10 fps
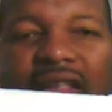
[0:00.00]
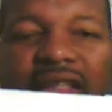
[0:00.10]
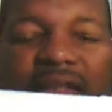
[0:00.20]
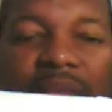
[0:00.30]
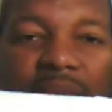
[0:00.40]

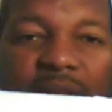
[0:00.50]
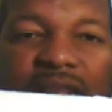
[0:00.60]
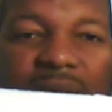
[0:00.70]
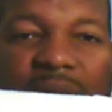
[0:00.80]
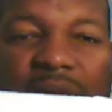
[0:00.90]
on the
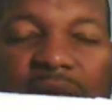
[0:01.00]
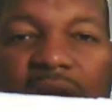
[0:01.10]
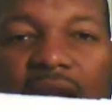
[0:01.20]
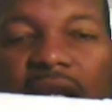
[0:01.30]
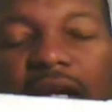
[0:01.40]
principle
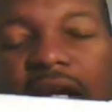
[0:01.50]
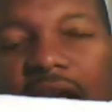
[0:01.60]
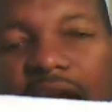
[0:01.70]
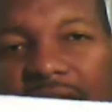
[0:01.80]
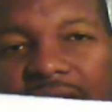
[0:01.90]

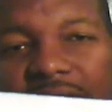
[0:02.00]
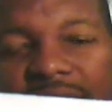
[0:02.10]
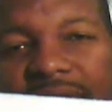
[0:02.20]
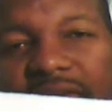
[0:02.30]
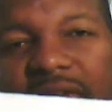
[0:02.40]

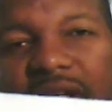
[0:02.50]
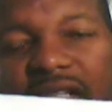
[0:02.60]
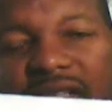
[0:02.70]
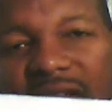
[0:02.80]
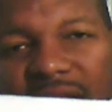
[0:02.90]
of
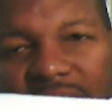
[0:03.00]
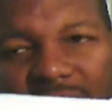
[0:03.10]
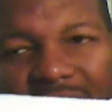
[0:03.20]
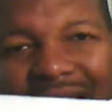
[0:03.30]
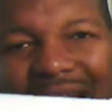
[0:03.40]

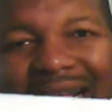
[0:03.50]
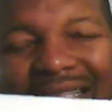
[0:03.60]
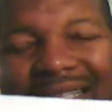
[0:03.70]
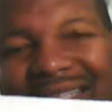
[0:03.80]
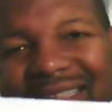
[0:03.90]
looking at